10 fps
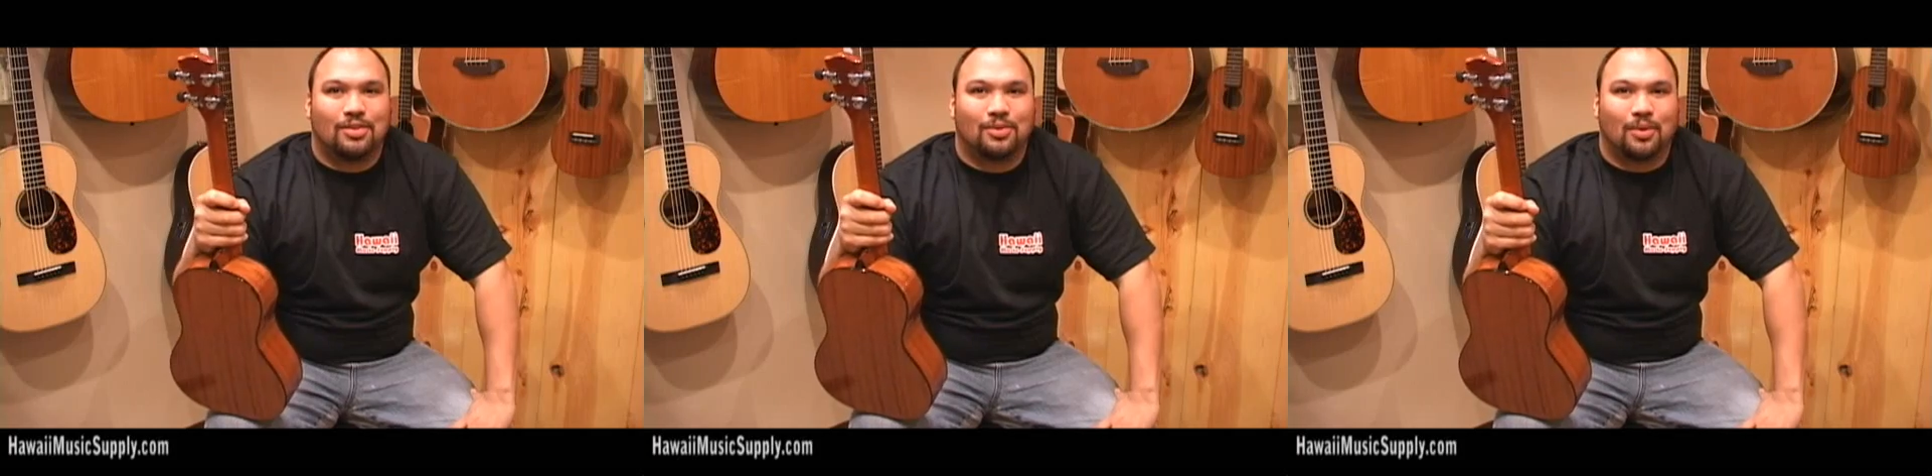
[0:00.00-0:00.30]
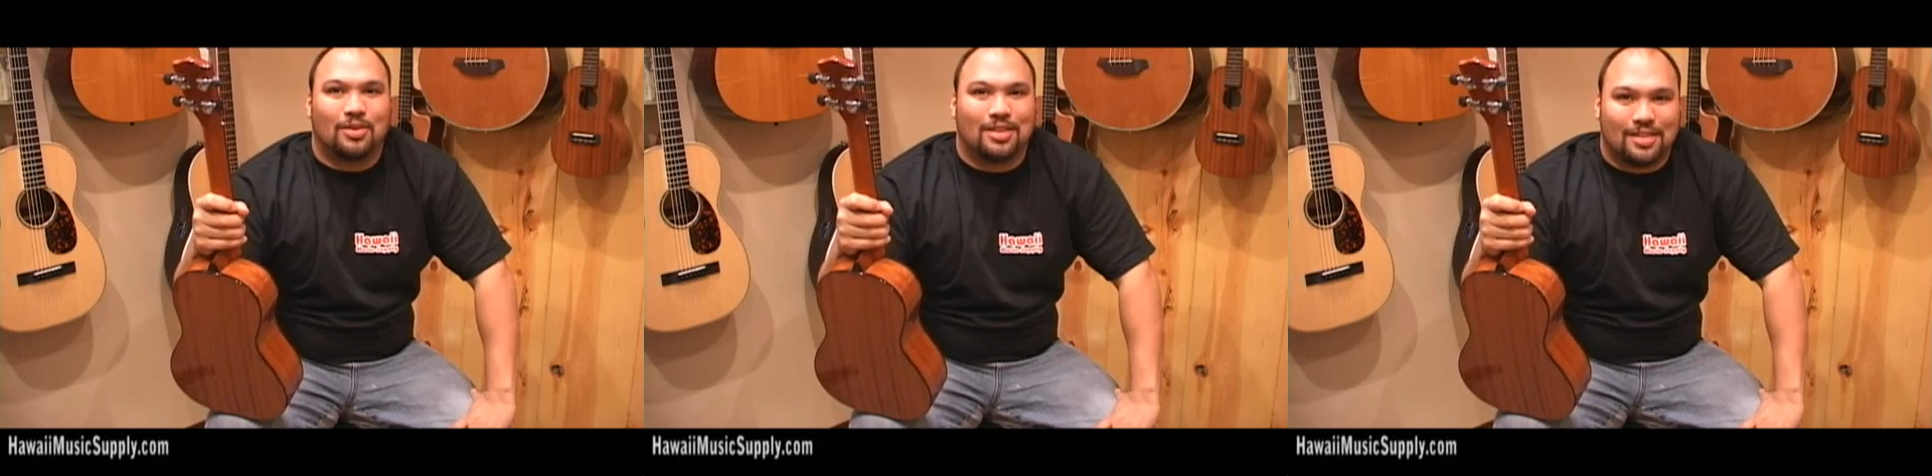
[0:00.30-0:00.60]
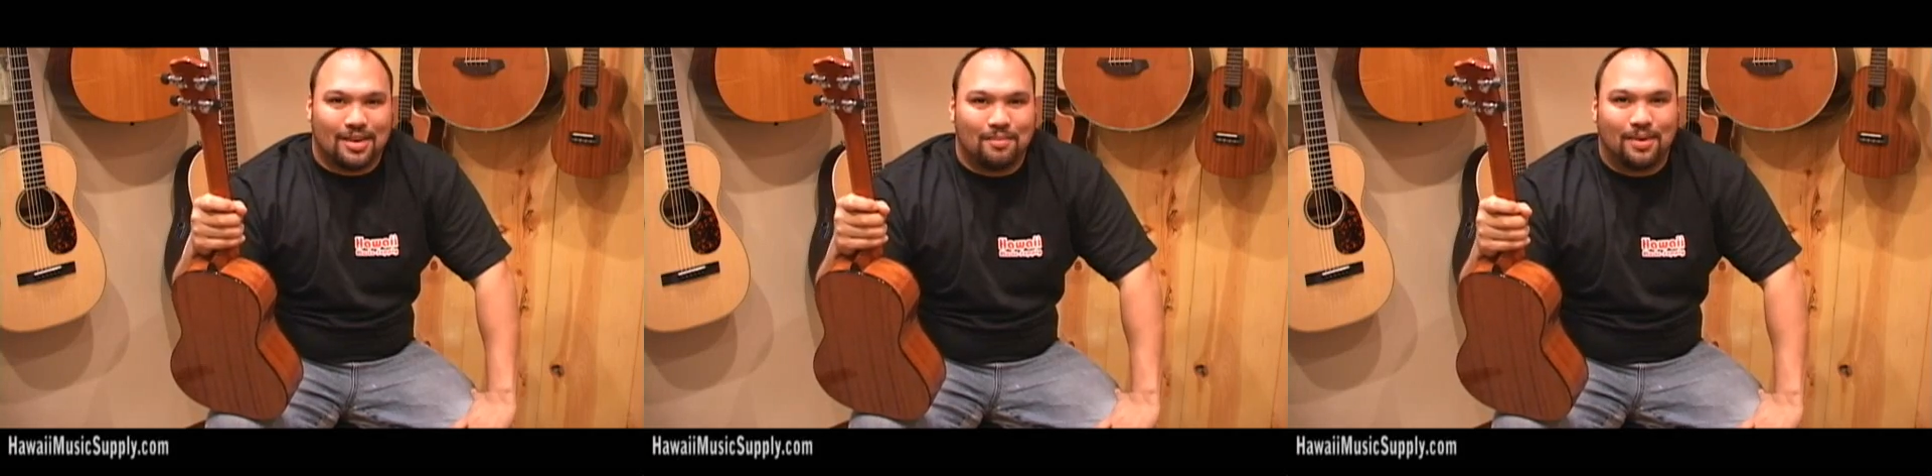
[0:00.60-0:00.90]
towards
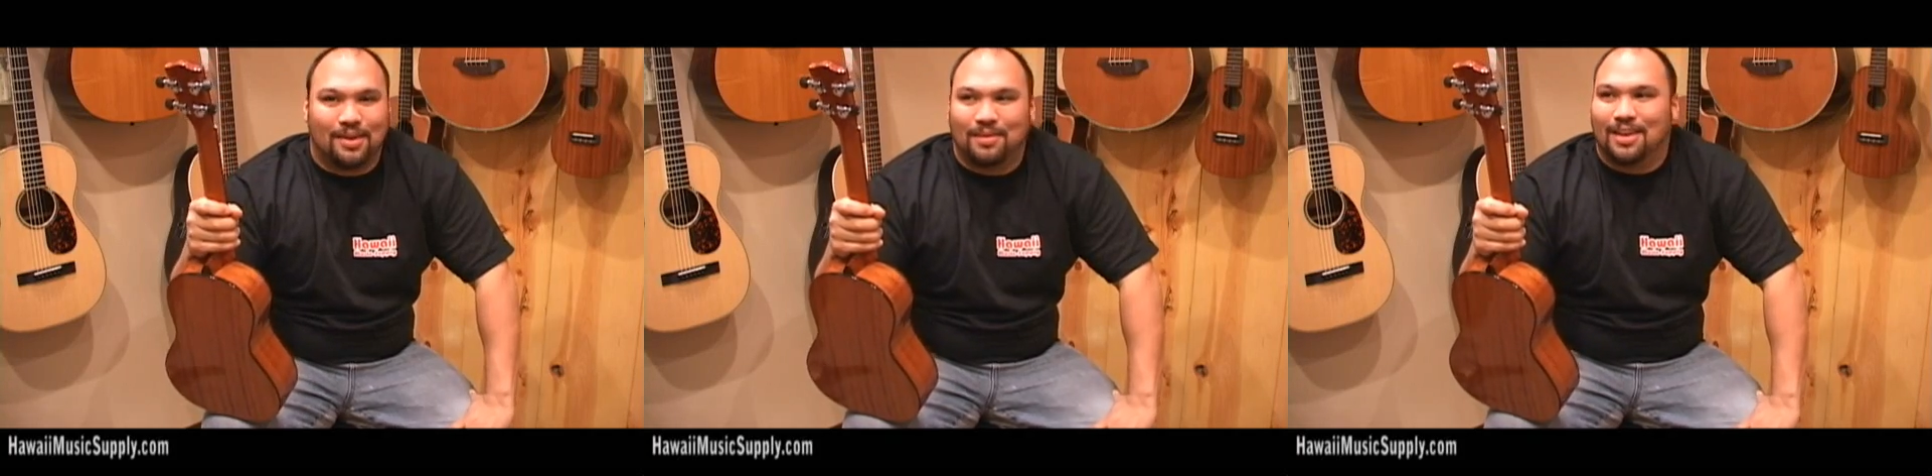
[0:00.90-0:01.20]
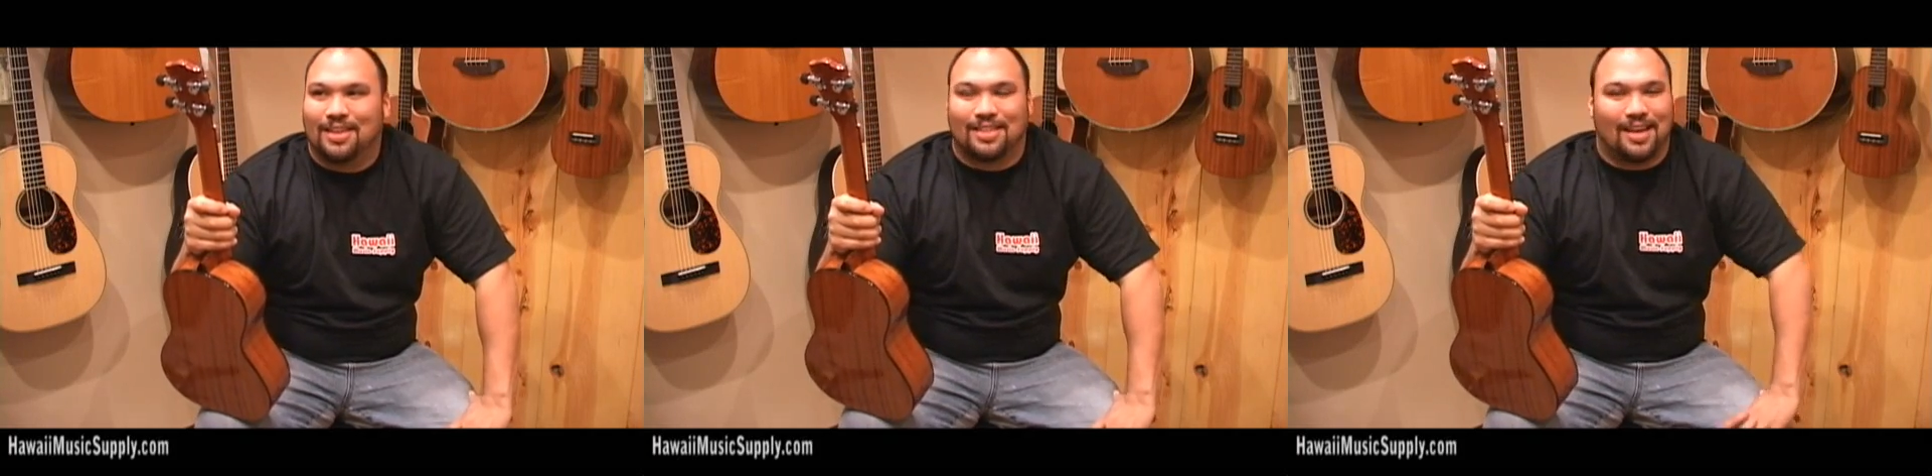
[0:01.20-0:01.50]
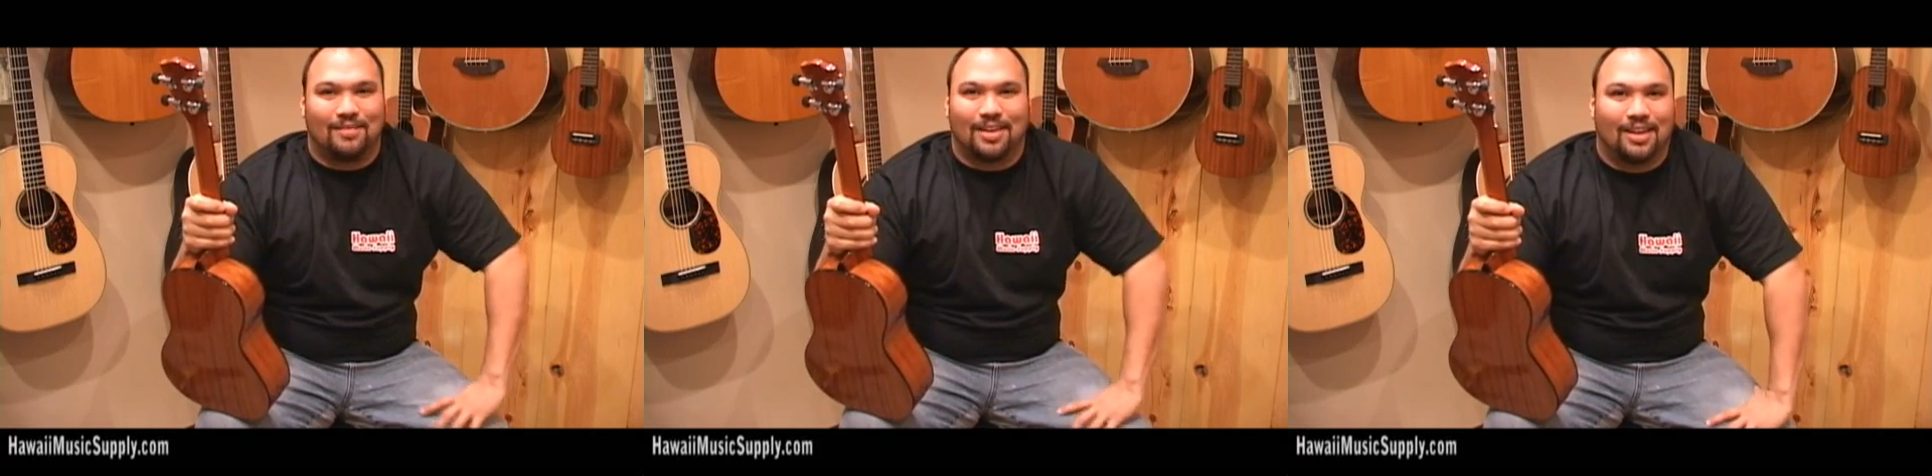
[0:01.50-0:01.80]
this company because
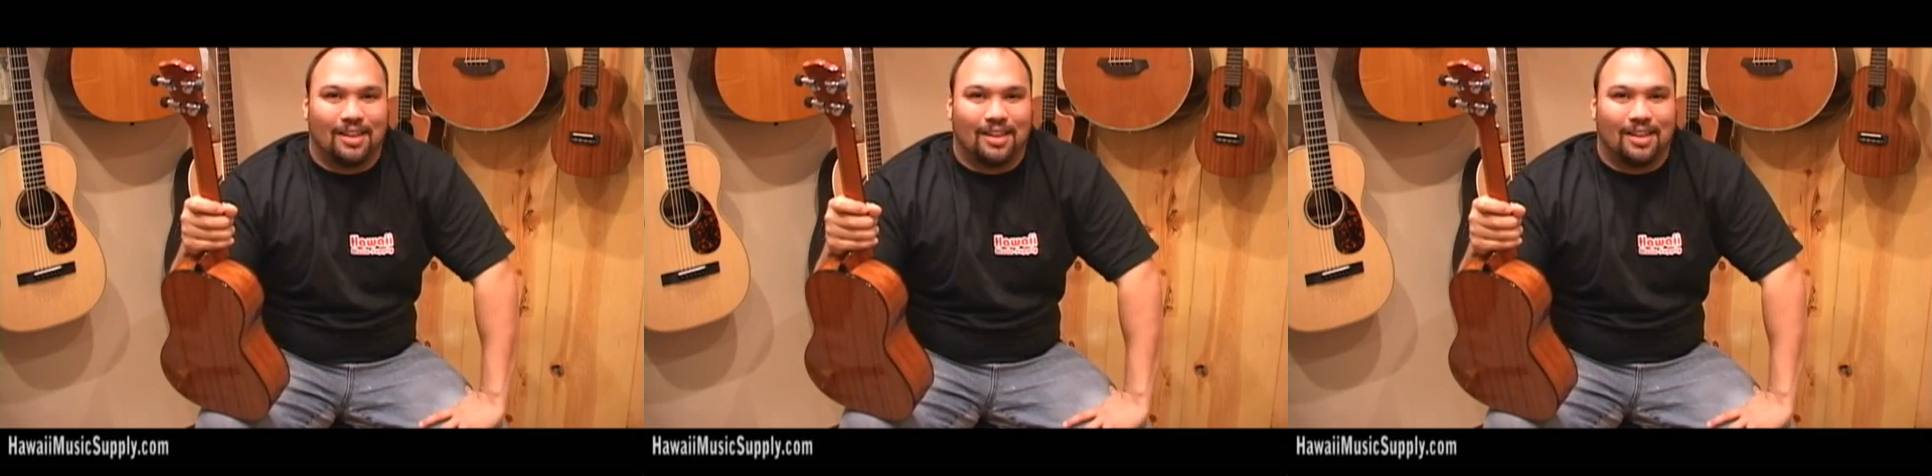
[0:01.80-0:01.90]
I mean I